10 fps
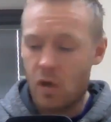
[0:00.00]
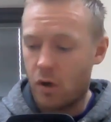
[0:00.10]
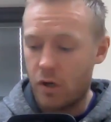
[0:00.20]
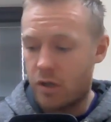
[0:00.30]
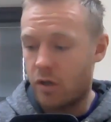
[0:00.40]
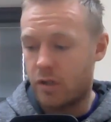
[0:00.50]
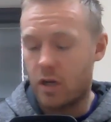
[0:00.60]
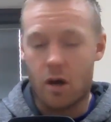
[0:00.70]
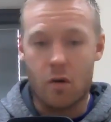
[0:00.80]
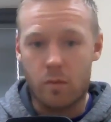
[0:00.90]
or you could
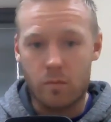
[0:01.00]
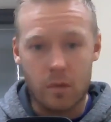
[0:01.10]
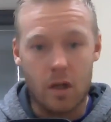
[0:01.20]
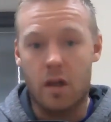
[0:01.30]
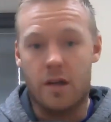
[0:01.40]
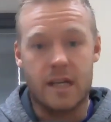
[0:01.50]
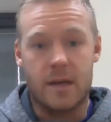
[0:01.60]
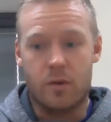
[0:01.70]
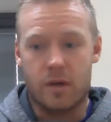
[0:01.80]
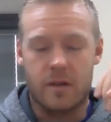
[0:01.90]
go a lot
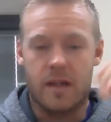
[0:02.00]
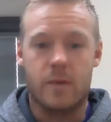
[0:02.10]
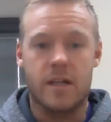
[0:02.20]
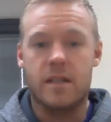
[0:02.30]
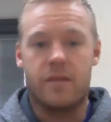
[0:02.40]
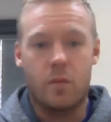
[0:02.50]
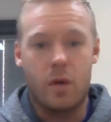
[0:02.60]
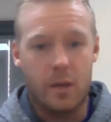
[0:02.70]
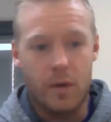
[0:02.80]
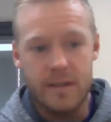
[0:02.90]
deeper into it, especially if you're
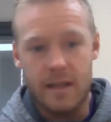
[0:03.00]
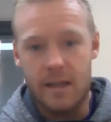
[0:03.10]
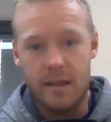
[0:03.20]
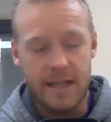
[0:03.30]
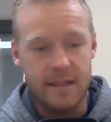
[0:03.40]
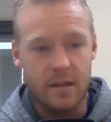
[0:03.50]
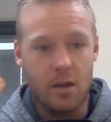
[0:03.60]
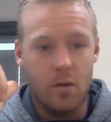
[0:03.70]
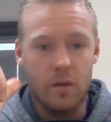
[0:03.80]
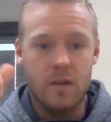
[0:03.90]
working with slightly lighter
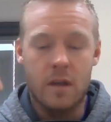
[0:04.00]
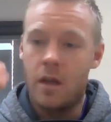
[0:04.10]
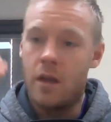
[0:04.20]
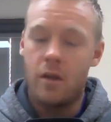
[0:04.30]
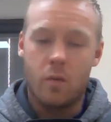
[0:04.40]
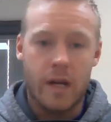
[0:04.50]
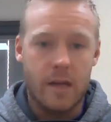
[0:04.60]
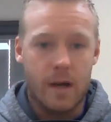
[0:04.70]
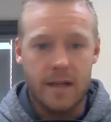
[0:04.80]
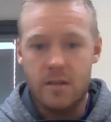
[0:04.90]
loads, where
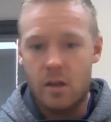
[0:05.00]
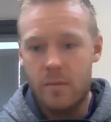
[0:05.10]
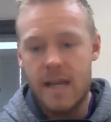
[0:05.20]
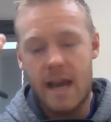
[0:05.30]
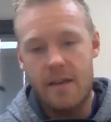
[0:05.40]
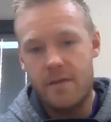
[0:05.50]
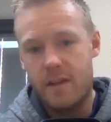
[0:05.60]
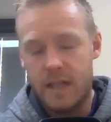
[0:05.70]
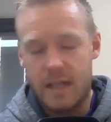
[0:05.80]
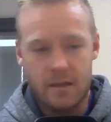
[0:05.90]
you might stop 10,
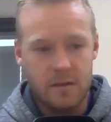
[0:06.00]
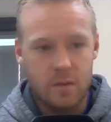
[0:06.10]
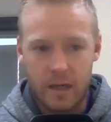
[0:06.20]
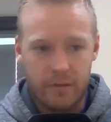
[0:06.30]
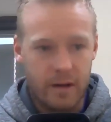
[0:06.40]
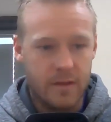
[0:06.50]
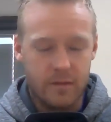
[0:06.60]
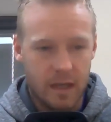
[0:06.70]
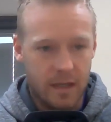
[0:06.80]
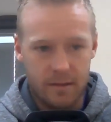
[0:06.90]
15, 20 reps in
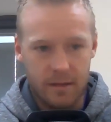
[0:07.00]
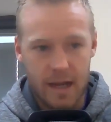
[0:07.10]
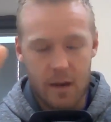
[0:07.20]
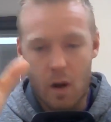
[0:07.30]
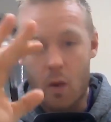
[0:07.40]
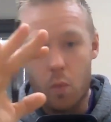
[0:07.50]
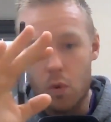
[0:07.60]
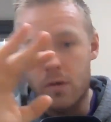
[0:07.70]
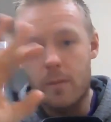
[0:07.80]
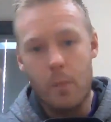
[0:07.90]
reserve. I
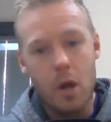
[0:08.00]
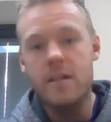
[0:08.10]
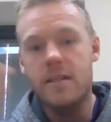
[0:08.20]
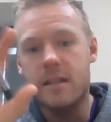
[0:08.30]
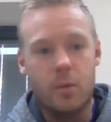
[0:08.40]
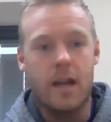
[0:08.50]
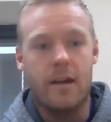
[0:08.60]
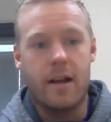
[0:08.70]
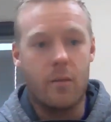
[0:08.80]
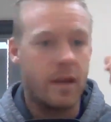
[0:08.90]
wouldn't personally play
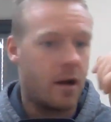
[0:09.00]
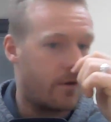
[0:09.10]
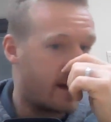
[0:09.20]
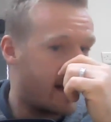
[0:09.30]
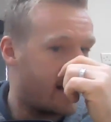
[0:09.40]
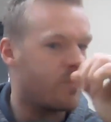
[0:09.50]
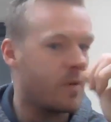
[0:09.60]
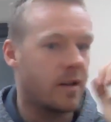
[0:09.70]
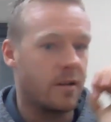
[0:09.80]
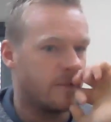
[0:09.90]
around with it on that end
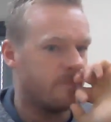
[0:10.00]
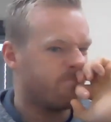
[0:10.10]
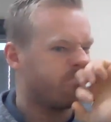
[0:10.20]
because